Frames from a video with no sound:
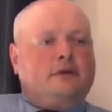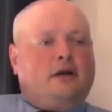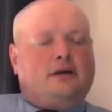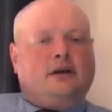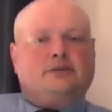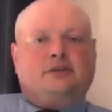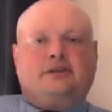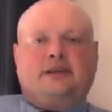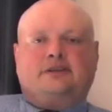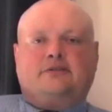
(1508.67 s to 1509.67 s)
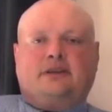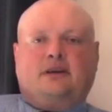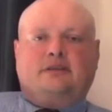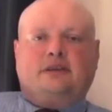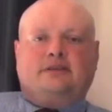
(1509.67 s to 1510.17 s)
our culture tends to
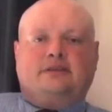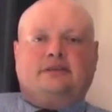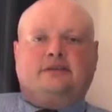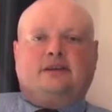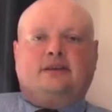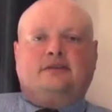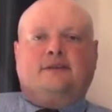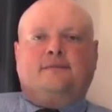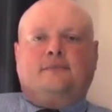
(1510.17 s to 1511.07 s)
regard these things as